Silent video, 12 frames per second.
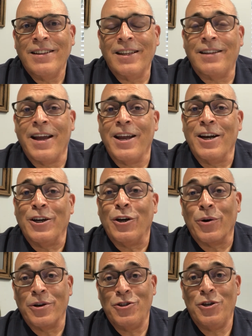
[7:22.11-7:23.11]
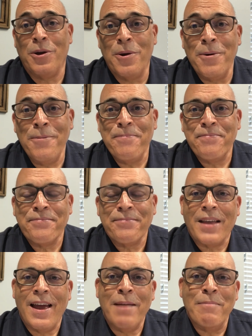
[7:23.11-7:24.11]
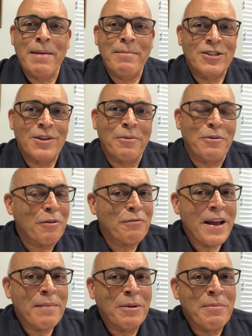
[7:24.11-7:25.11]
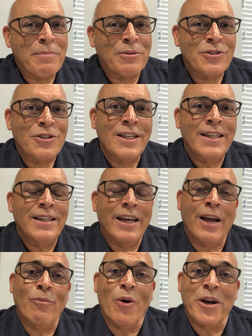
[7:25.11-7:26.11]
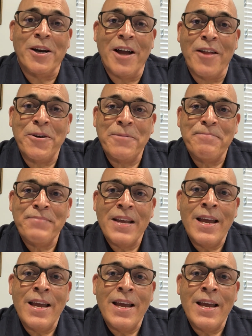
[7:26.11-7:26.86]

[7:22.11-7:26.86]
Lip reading: that they can encourage you and maybe some of your family members and one another.